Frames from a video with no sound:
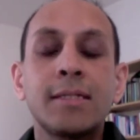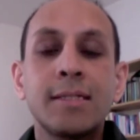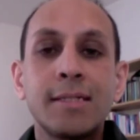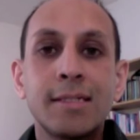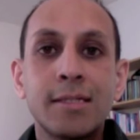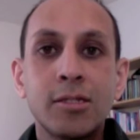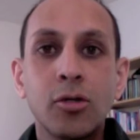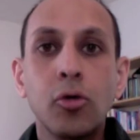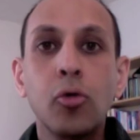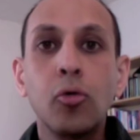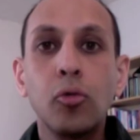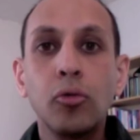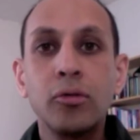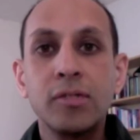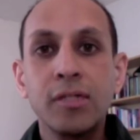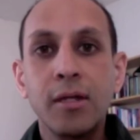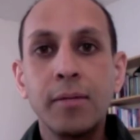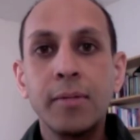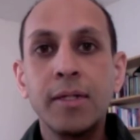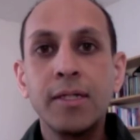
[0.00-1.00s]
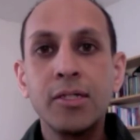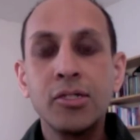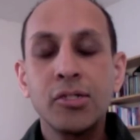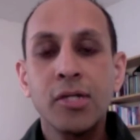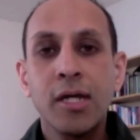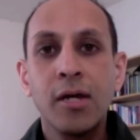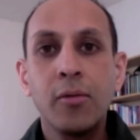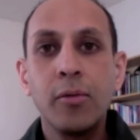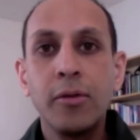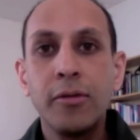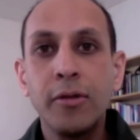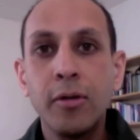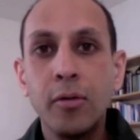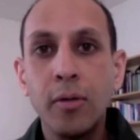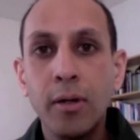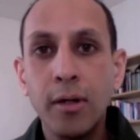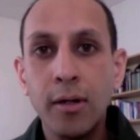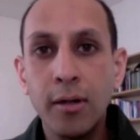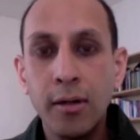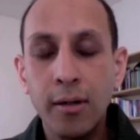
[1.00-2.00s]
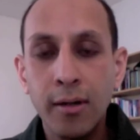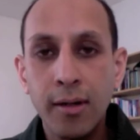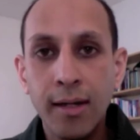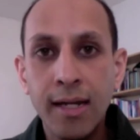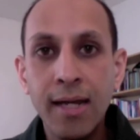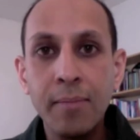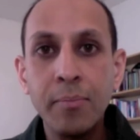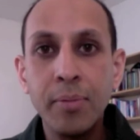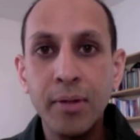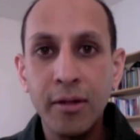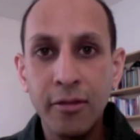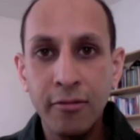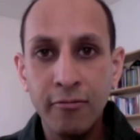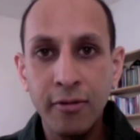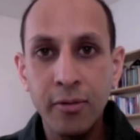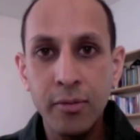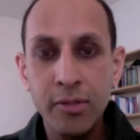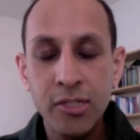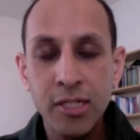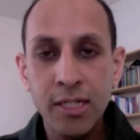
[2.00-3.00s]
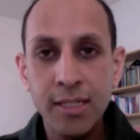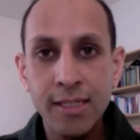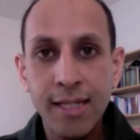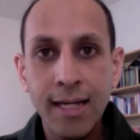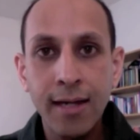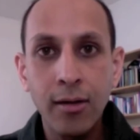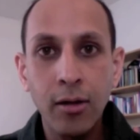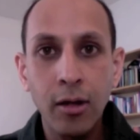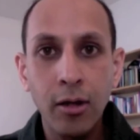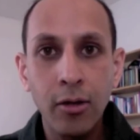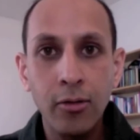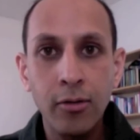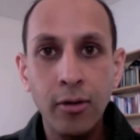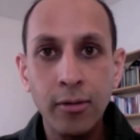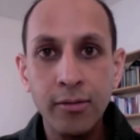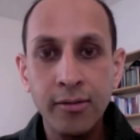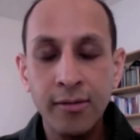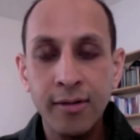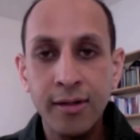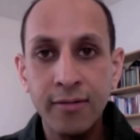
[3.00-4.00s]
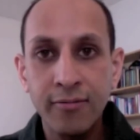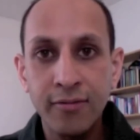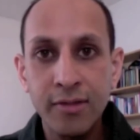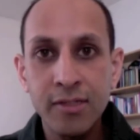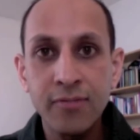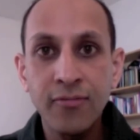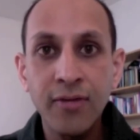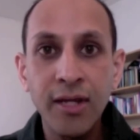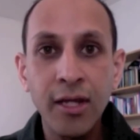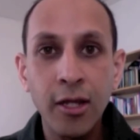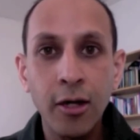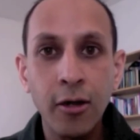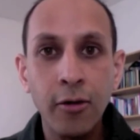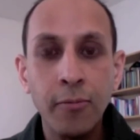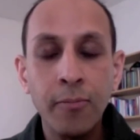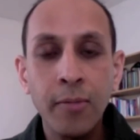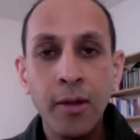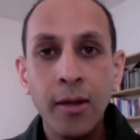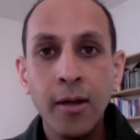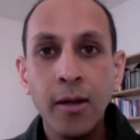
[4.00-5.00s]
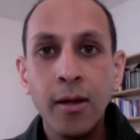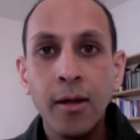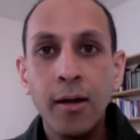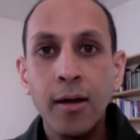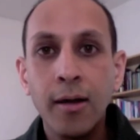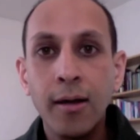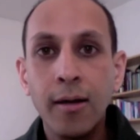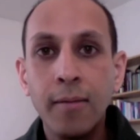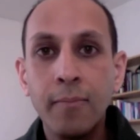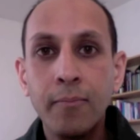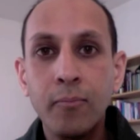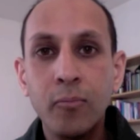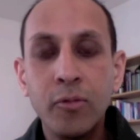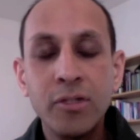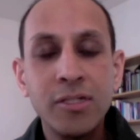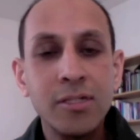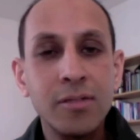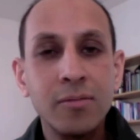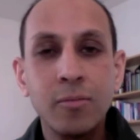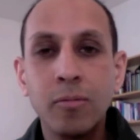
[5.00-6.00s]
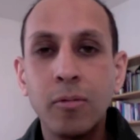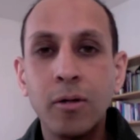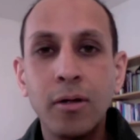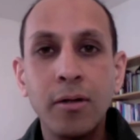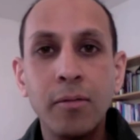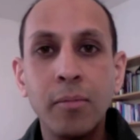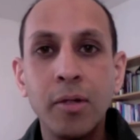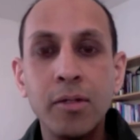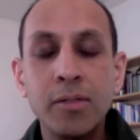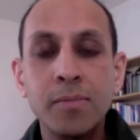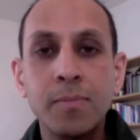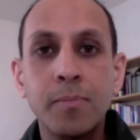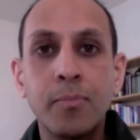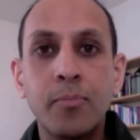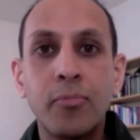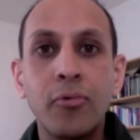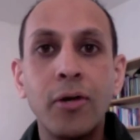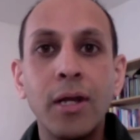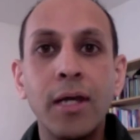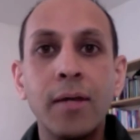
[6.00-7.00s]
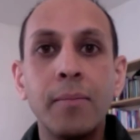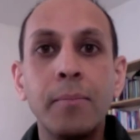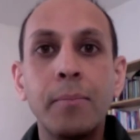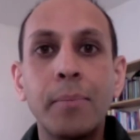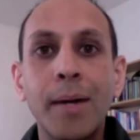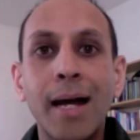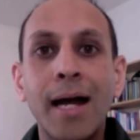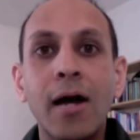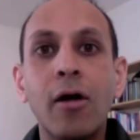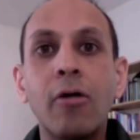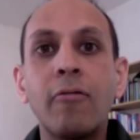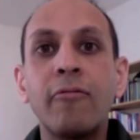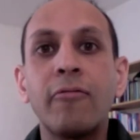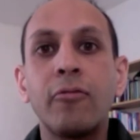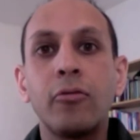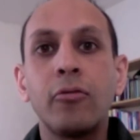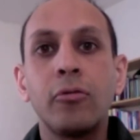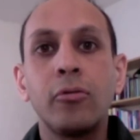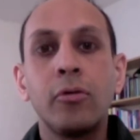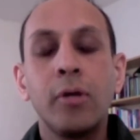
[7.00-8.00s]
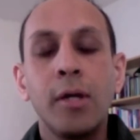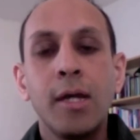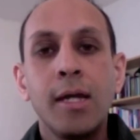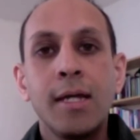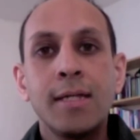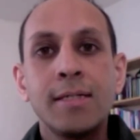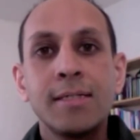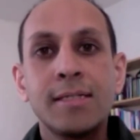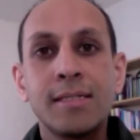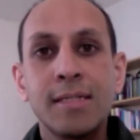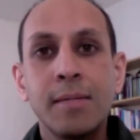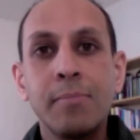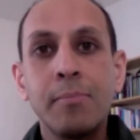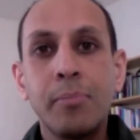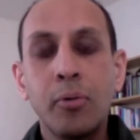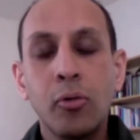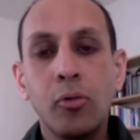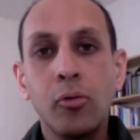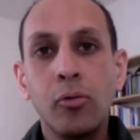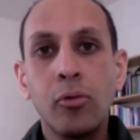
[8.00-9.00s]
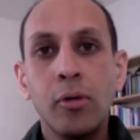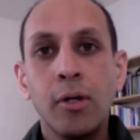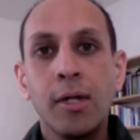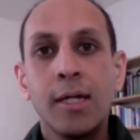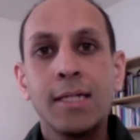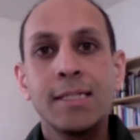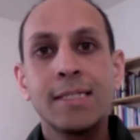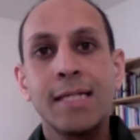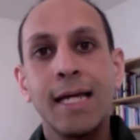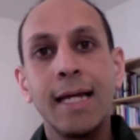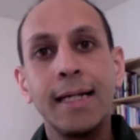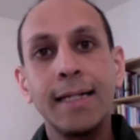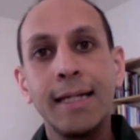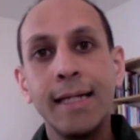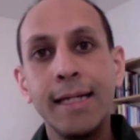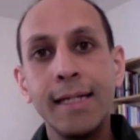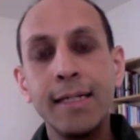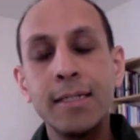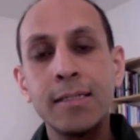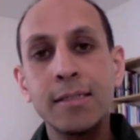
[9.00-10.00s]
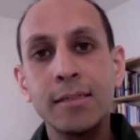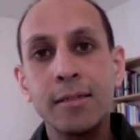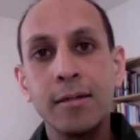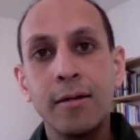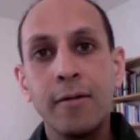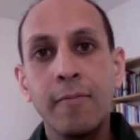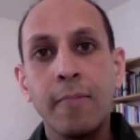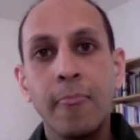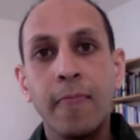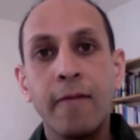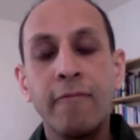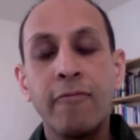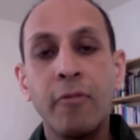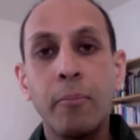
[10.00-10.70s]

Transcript: tools, and I'm going to share with you an MP3 which you can download underneath this video, which is one of the most brilliant, powerful, simple techniques for